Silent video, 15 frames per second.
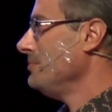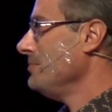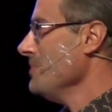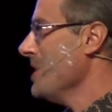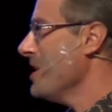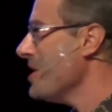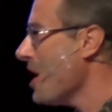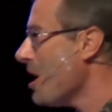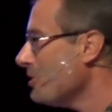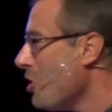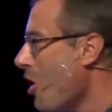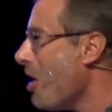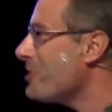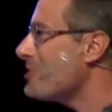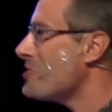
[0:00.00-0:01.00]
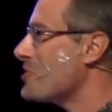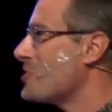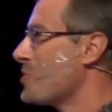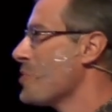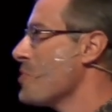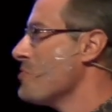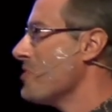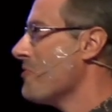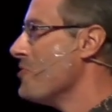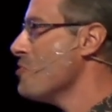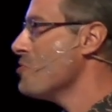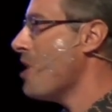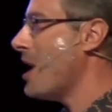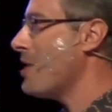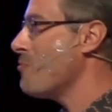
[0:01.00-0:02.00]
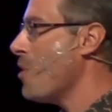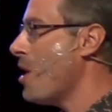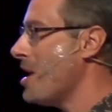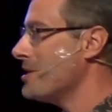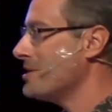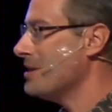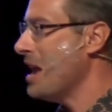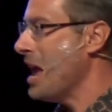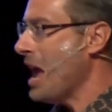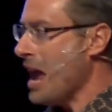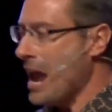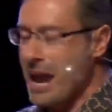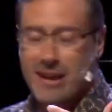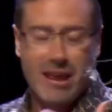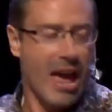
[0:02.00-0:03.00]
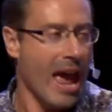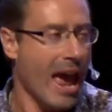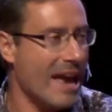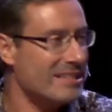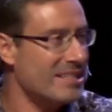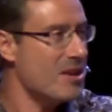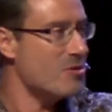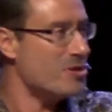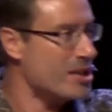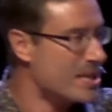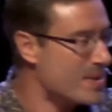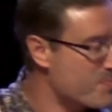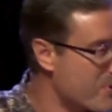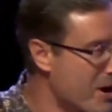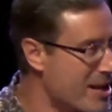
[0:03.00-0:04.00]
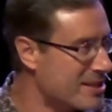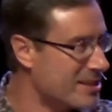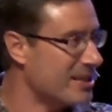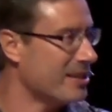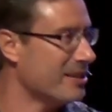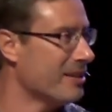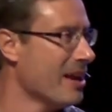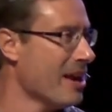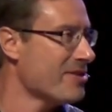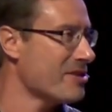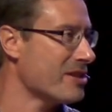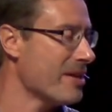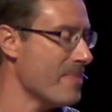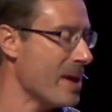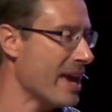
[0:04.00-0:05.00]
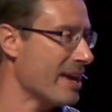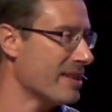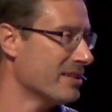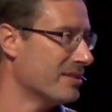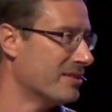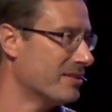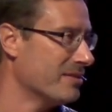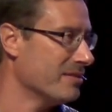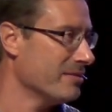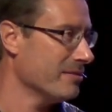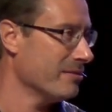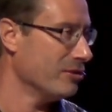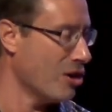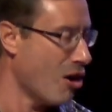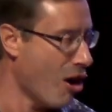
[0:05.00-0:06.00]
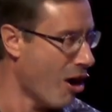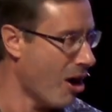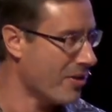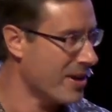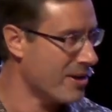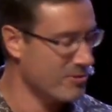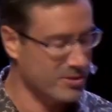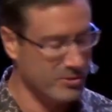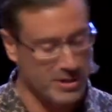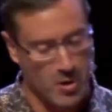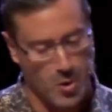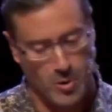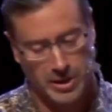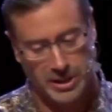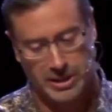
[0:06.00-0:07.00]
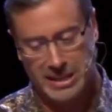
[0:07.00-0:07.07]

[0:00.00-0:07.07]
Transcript: He held on to the truth of who God was, and as he was expressed in the commands, the law that was recorded.